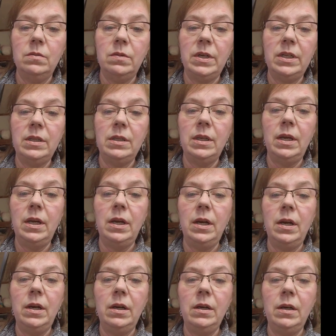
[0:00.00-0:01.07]
right
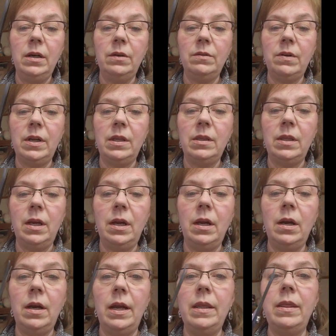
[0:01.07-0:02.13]
there and right
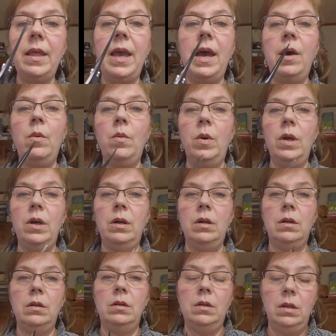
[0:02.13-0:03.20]
there, and that
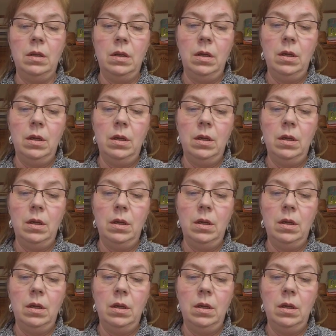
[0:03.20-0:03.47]
will